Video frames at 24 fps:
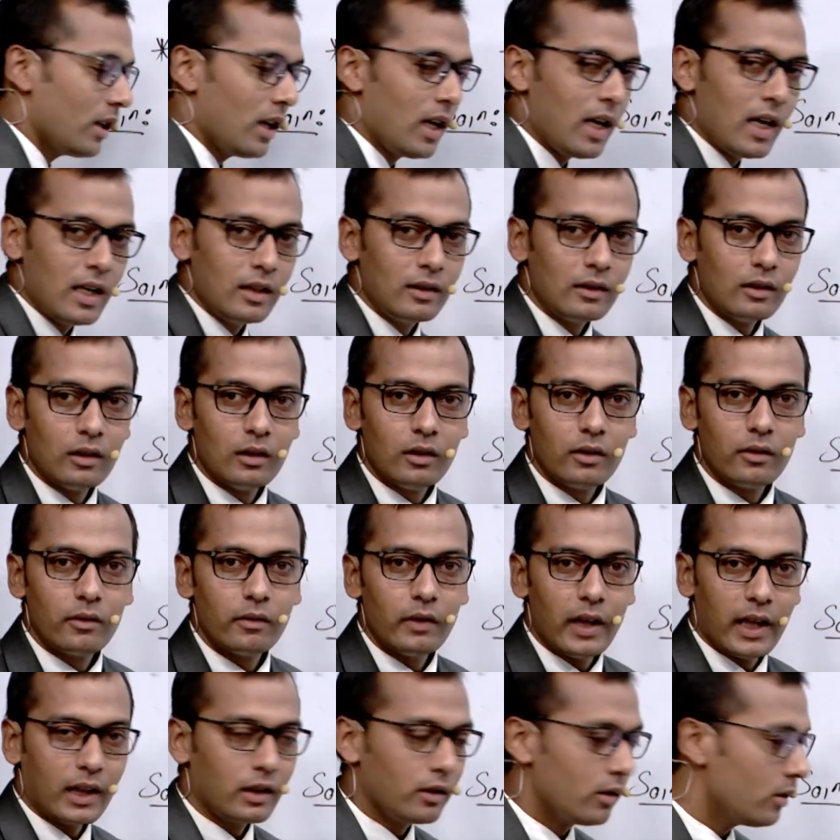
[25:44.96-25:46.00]
are the
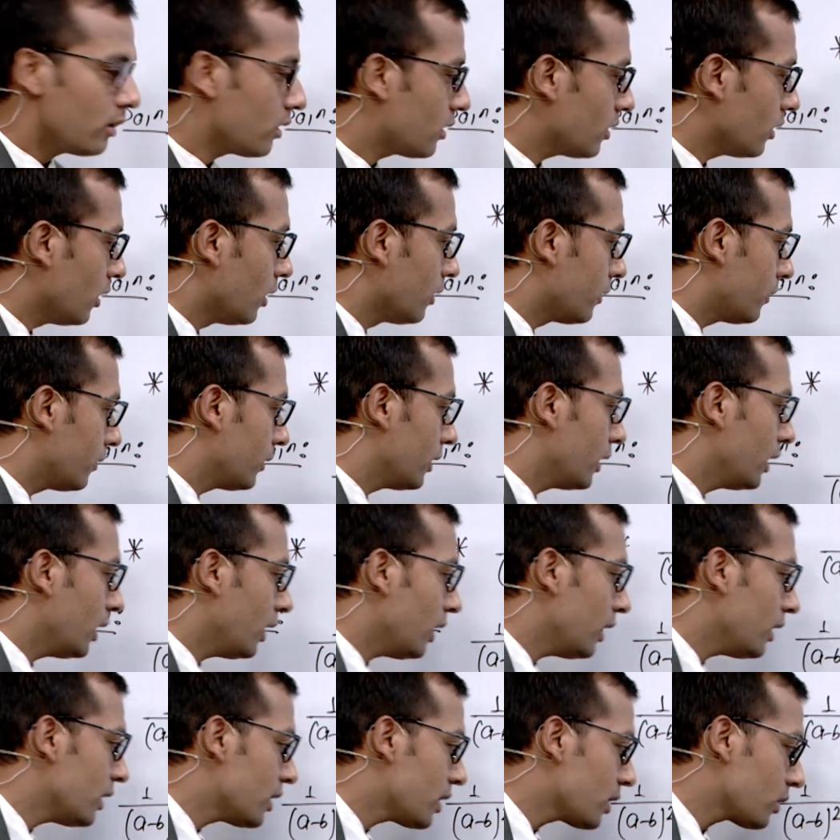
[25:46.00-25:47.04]
factors of
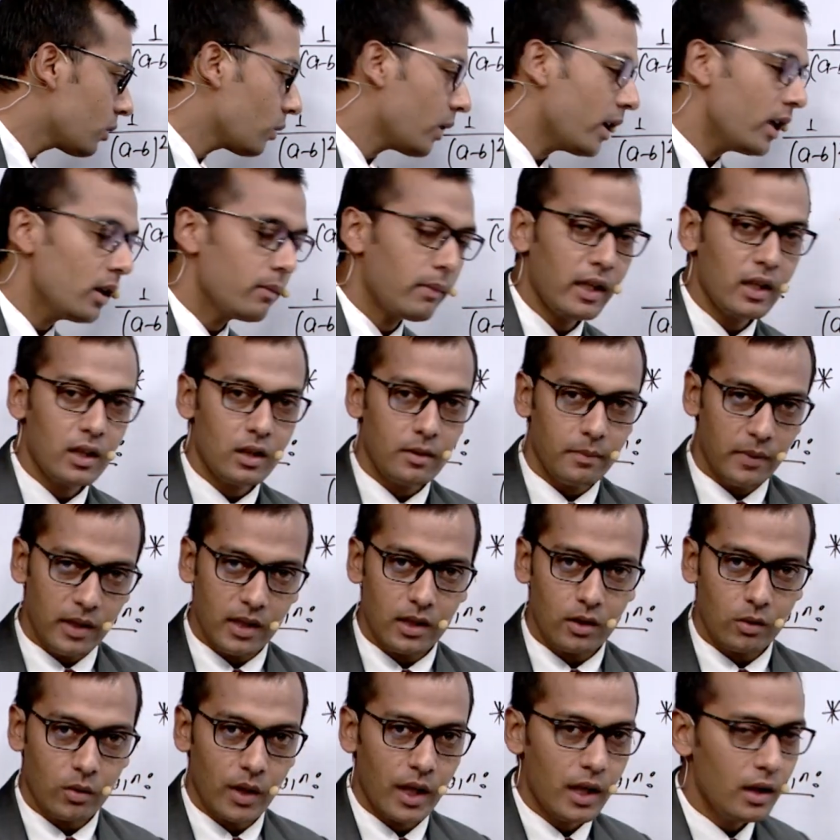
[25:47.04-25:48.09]
a square minus b
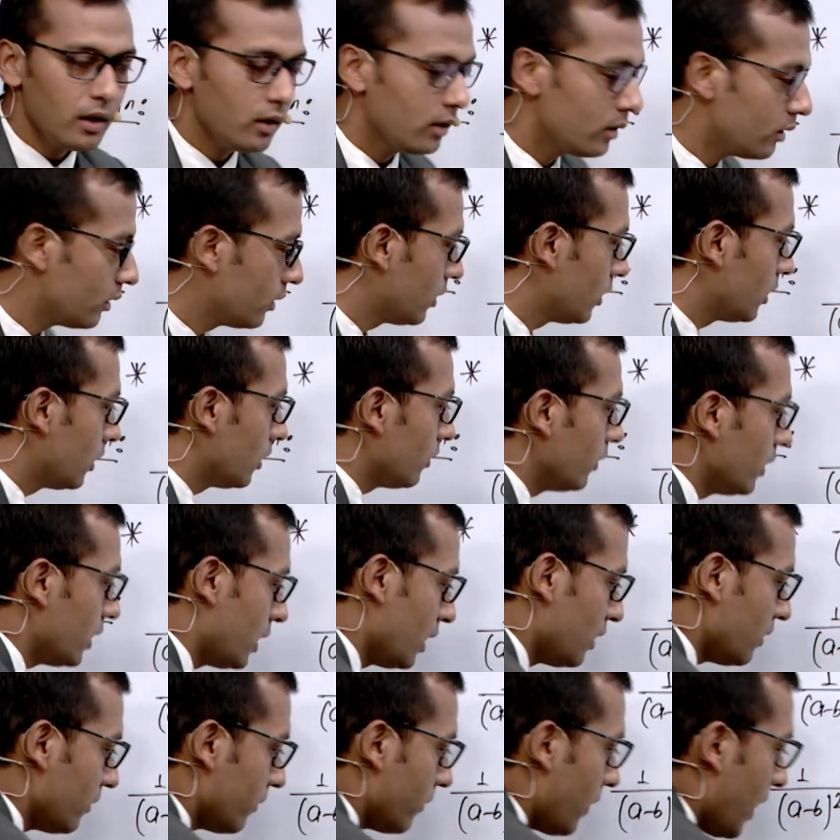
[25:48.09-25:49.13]
square? We
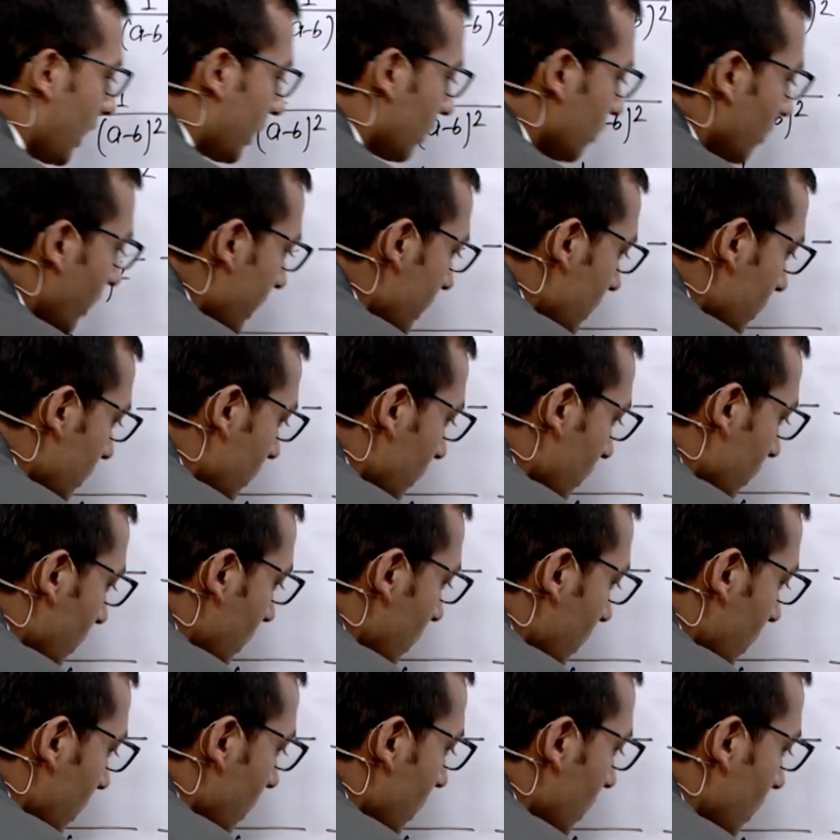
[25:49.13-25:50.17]
can factorize
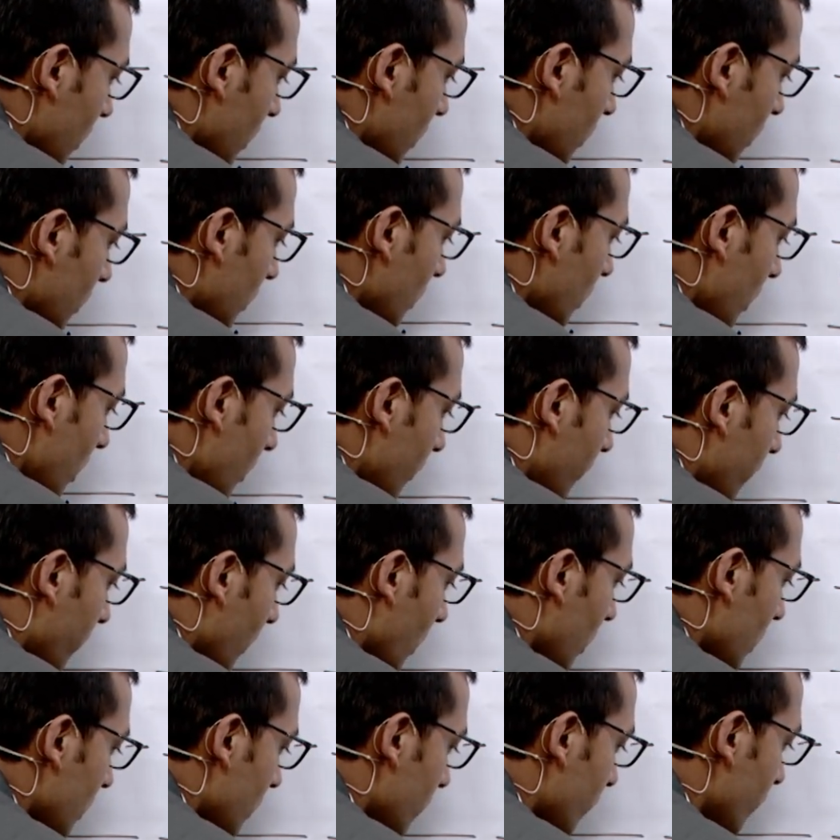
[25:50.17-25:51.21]
a
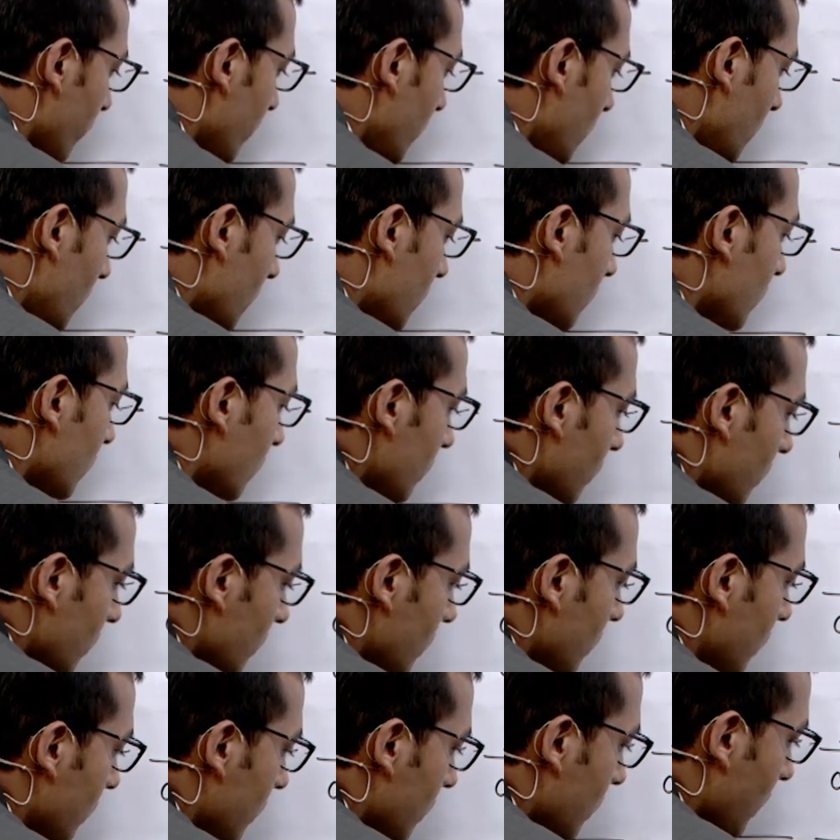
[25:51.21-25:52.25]
plus b
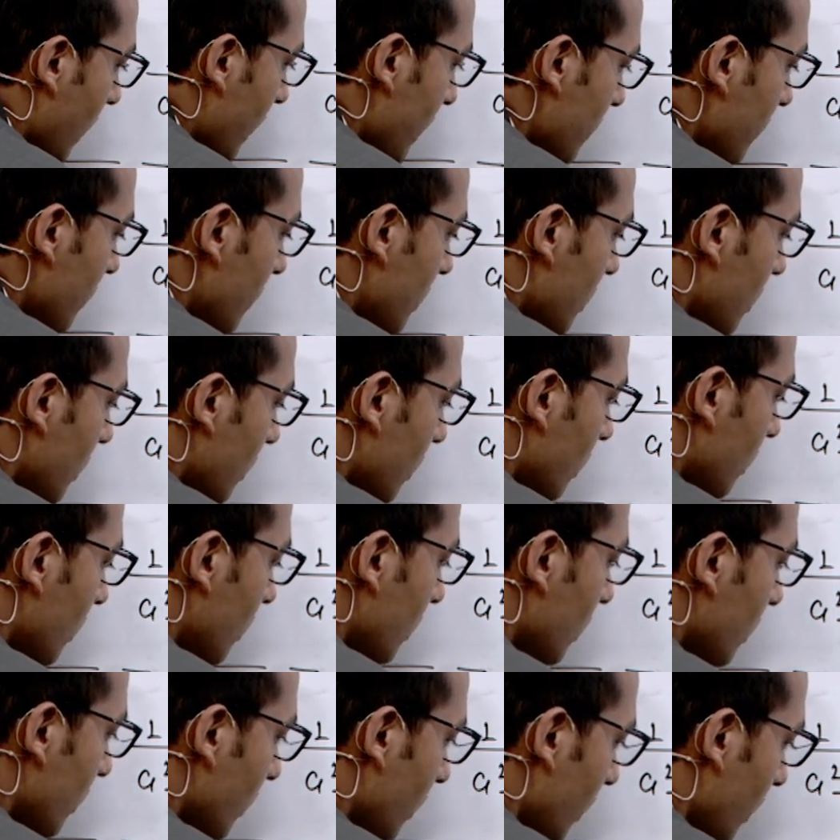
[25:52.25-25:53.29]
times
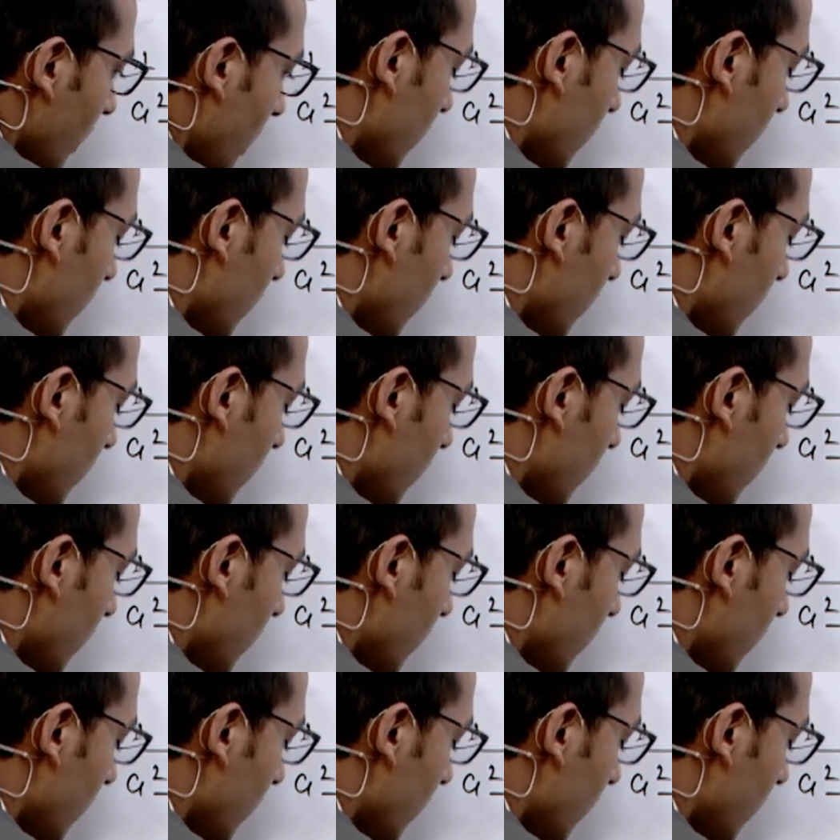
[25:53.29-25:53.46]
a